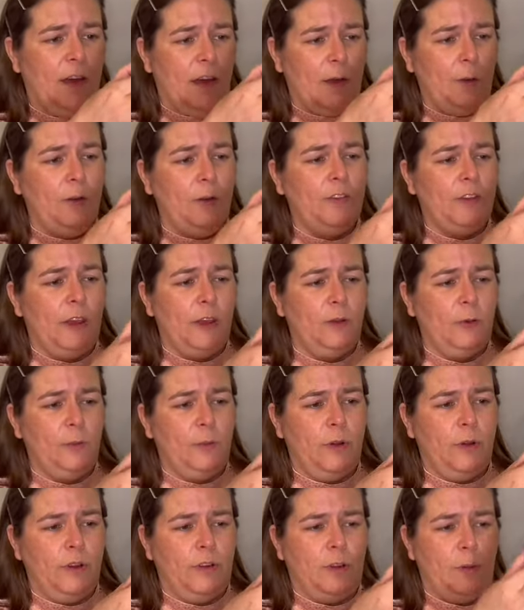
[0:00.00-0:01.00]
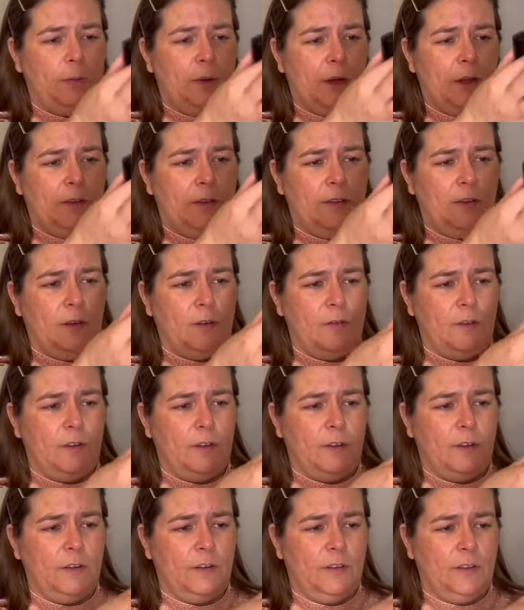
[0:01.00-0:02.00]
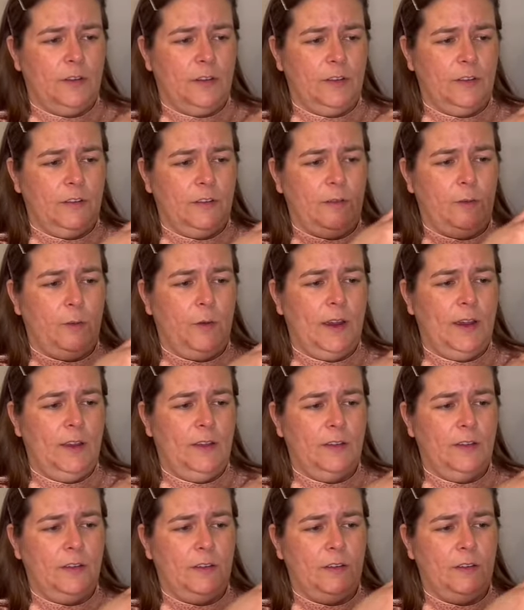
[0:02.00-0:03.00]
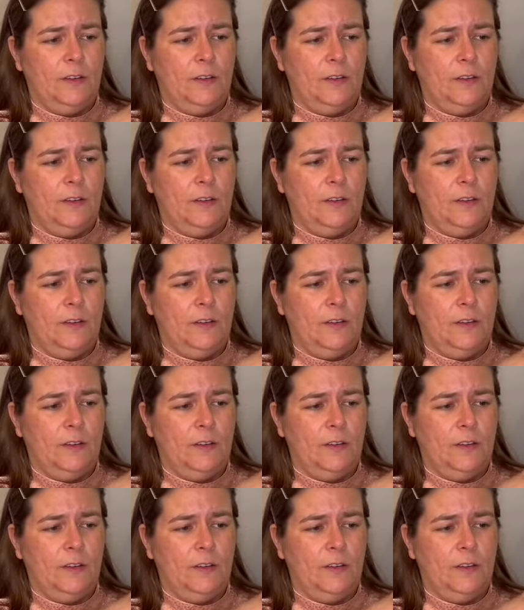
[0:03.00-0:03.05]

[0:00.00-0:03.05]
I would say don't pull it up by its cover, because it's quite